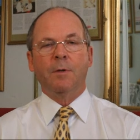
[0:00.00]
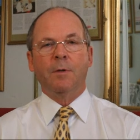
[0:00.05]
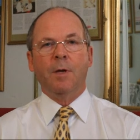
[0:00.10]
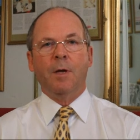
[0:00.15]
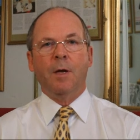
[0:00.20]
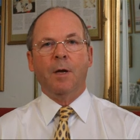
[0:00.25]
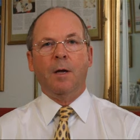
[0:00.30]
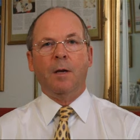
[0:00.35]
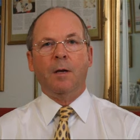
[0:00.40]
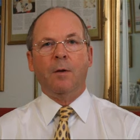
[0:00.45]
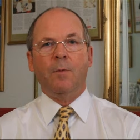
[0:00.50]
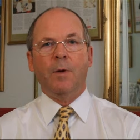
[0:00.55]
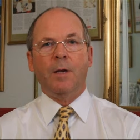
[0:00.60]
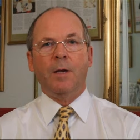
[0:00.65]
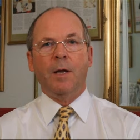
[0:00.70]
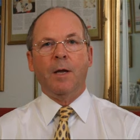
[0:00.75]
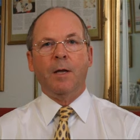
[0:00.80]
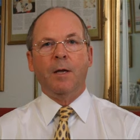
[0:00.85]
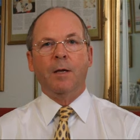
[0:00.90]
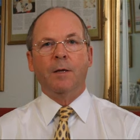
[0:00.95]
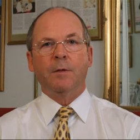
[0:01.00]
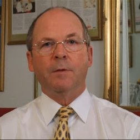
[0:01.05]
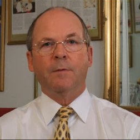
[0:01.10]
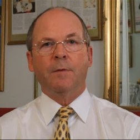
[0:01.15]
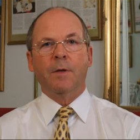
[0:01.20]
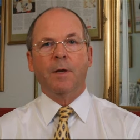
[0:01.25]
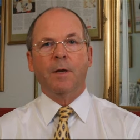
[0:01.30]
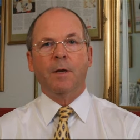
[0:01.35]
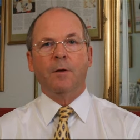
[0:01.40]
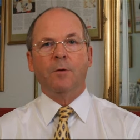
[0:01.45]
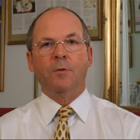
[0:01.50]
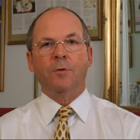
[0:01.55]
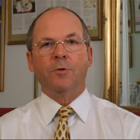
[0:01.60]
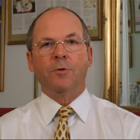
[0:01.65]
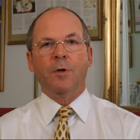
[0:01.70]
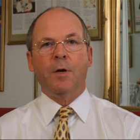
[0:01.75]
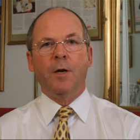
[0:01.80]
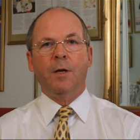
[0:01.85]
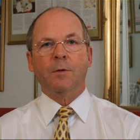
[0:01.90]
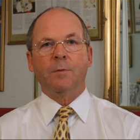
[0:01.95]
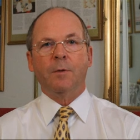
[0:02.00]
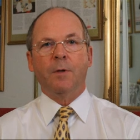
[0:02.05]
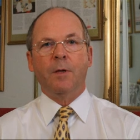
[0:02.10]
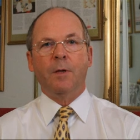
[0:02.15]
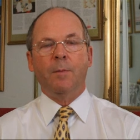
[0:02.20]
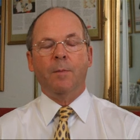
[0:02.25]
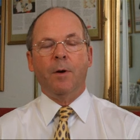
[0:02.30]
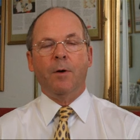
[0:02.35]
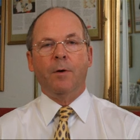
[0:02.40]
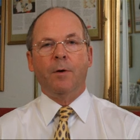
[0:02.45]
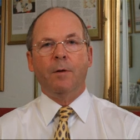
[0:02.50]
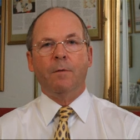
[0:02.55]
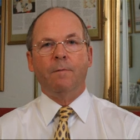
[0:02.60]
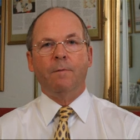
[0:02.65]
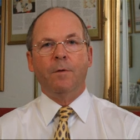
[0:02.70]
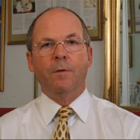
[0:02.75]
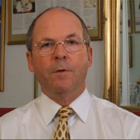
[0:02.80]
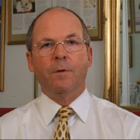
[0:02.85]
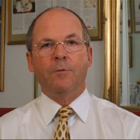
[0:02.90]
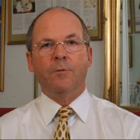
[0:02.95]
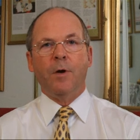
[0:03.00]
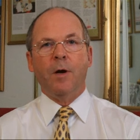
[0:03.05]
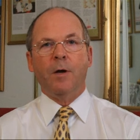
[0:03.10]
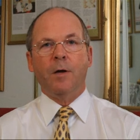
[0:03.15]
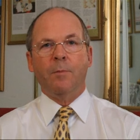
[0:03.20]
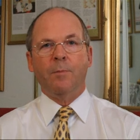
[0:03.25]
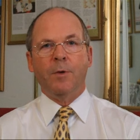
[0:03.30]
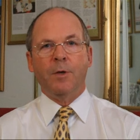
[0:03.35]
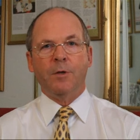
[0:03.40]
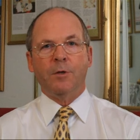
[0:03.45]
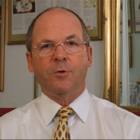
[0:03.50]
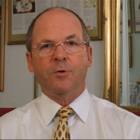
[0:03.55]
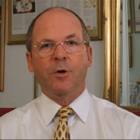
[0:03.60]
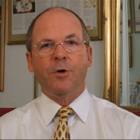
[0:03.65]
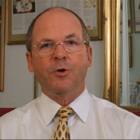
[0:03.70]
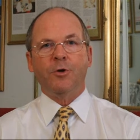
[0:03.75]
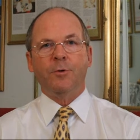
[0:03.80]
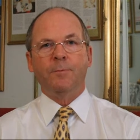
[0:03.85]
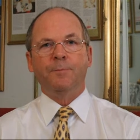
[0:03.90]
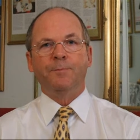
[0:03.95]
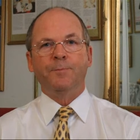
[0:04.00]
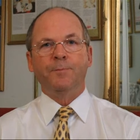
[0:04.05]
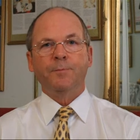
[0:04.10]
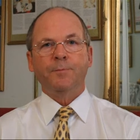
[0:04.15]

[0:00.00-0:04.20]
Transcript: It uh, underwent eight years of clinical trials with the American Food and Drug Administration